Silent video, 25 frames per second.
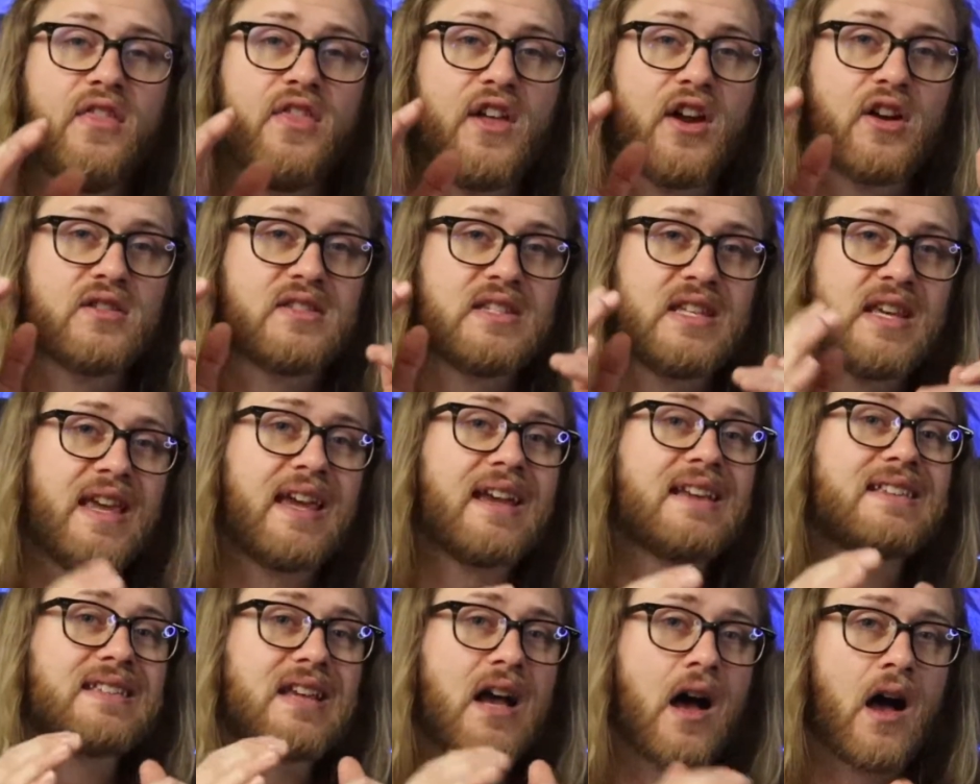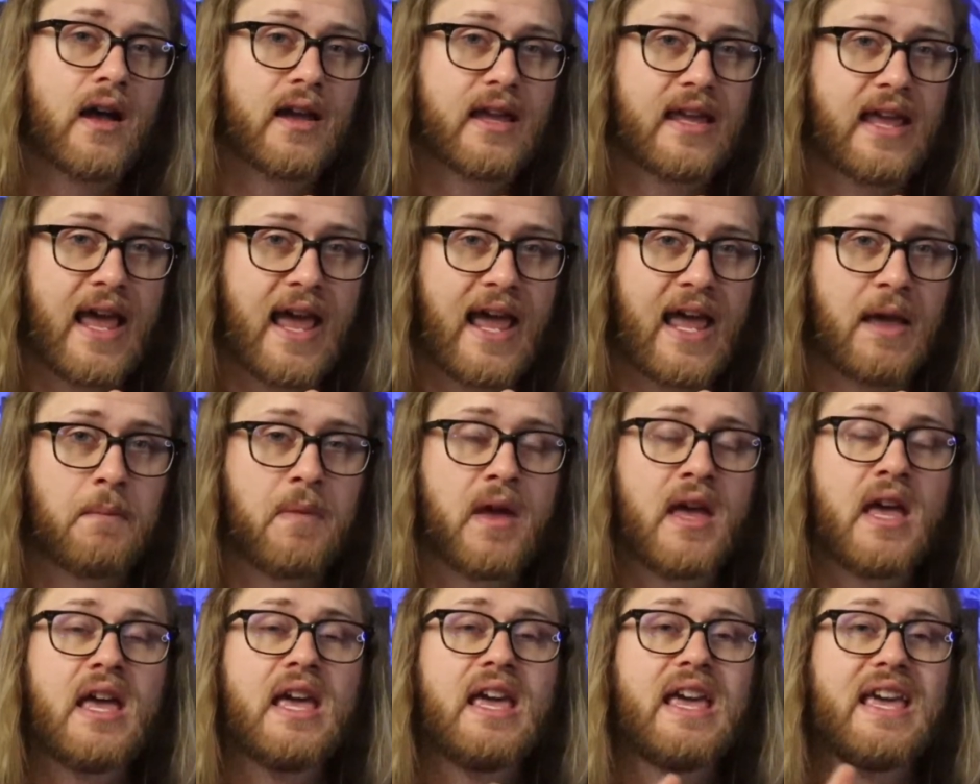Their TikTok
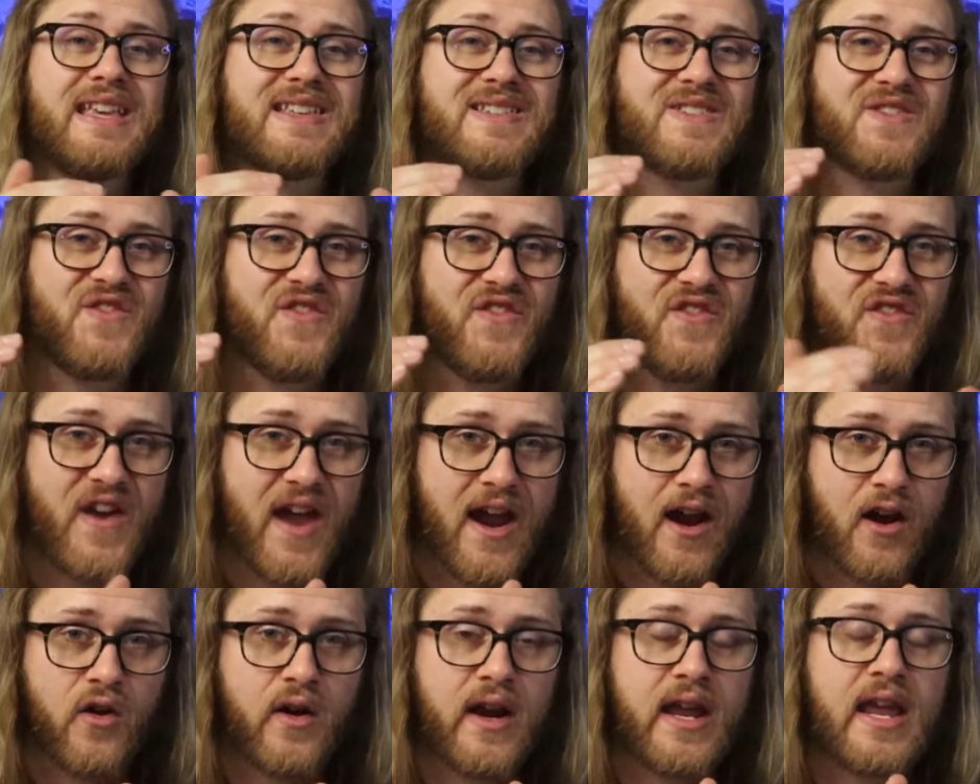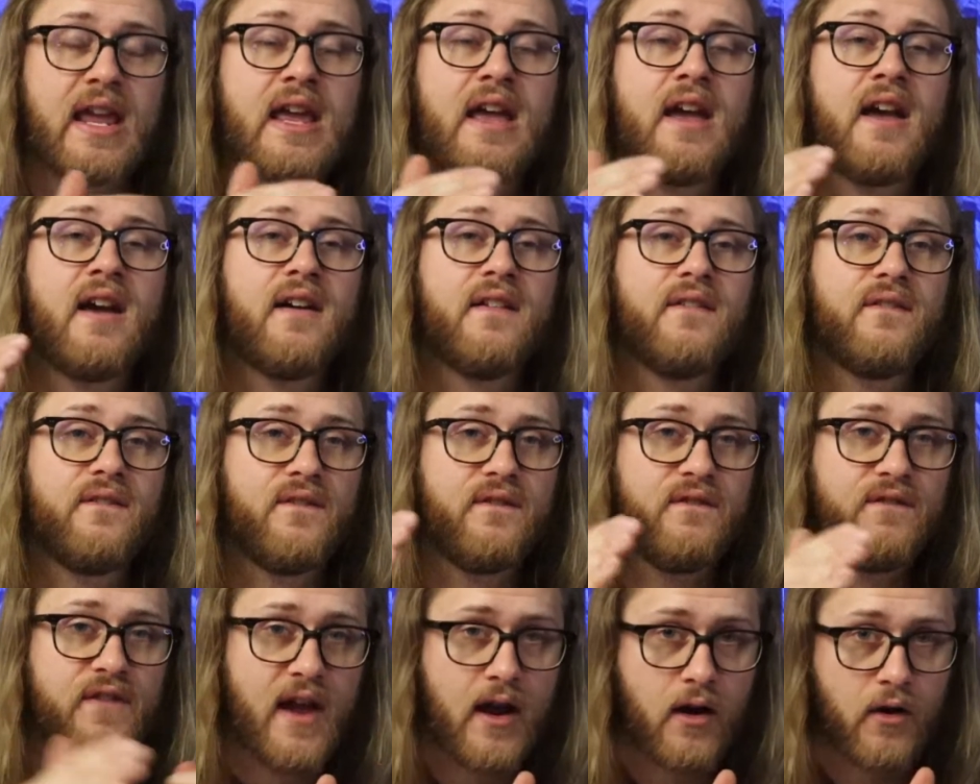game is very,
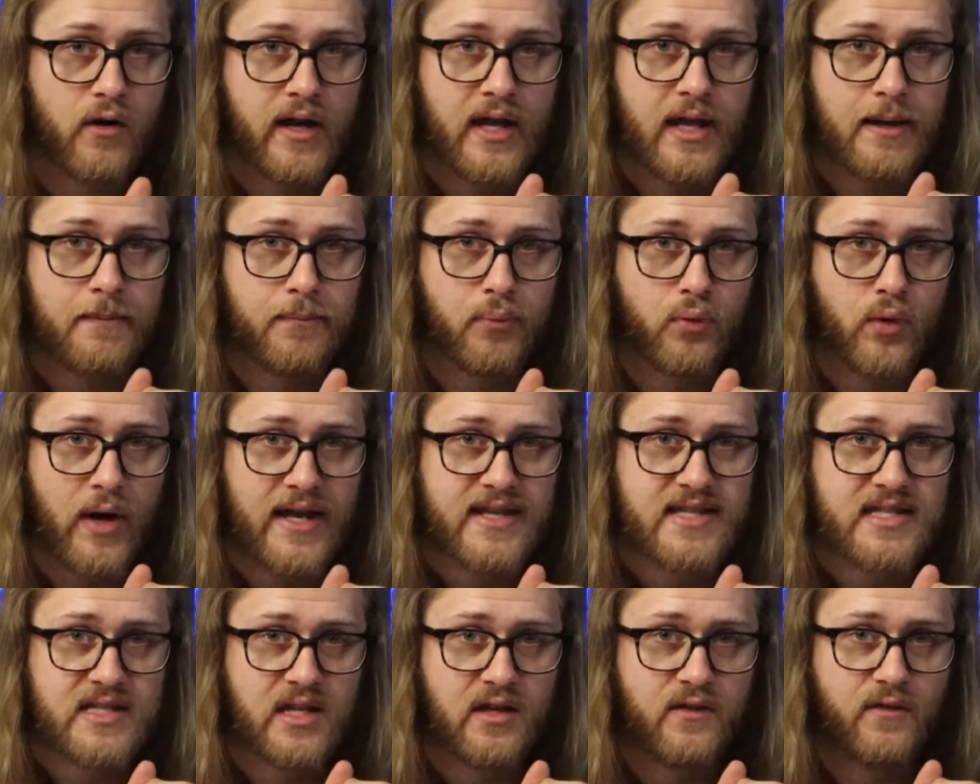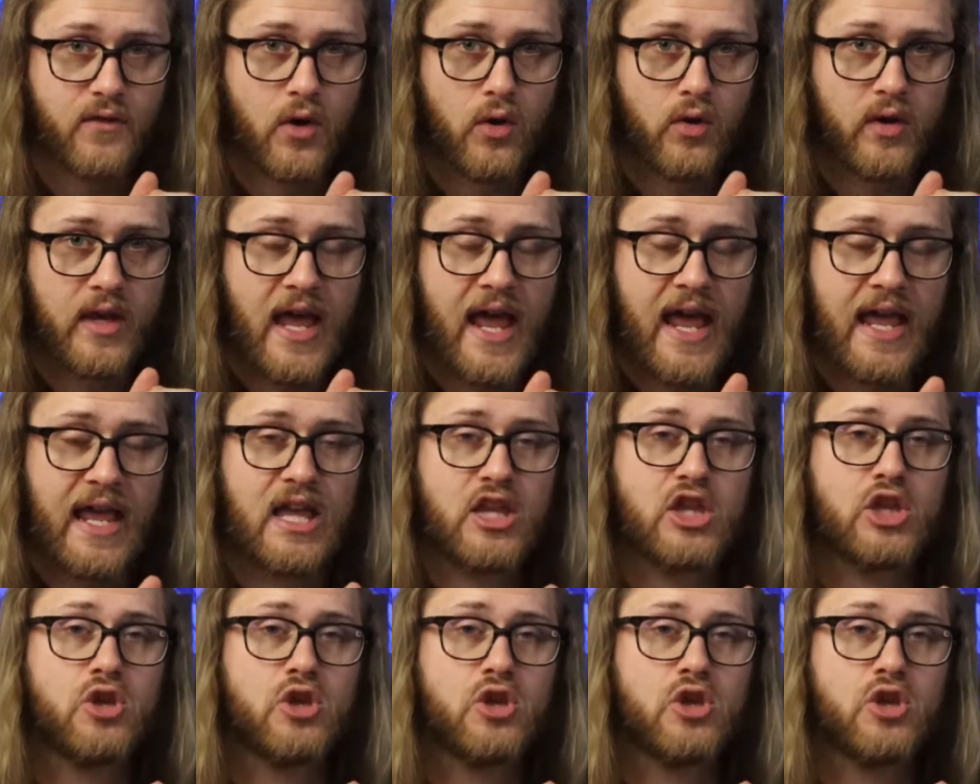very impressive, okay?